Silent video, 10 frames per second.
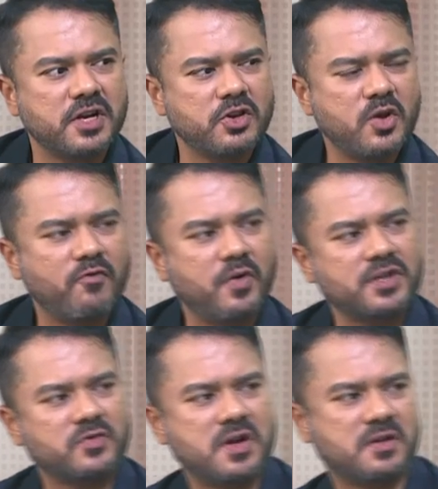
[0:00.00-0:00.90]
now you have
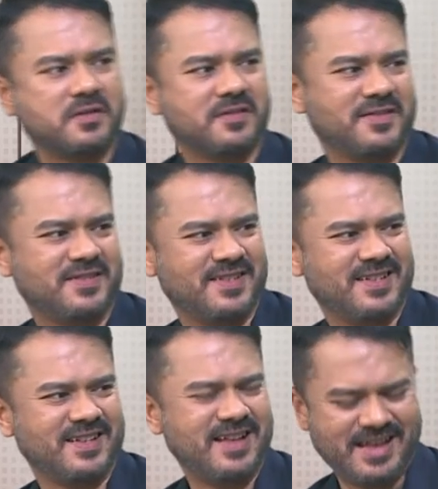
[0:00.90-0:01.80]
one as well. That's
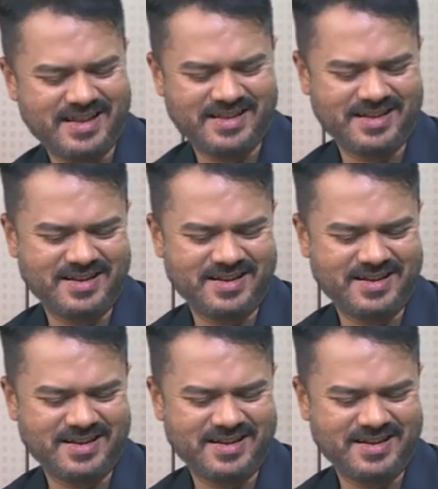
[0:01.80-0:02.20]
fantastic.